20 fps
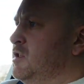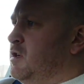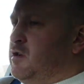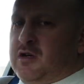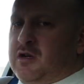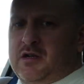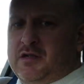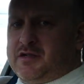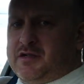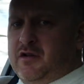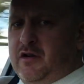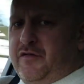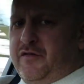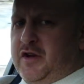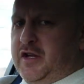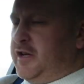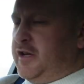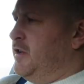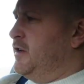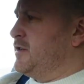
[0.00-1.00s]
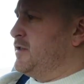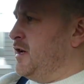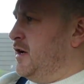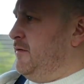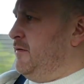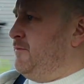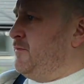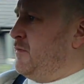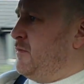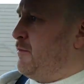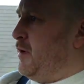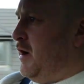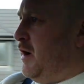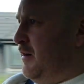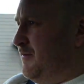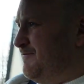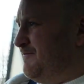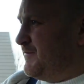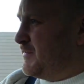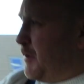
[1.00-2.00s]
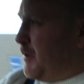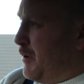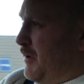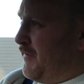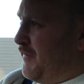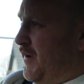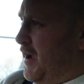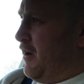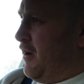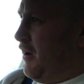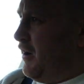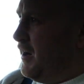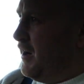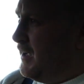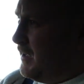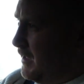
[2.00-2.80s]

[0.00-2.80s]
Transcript: That's not very good, is it? But to be fair,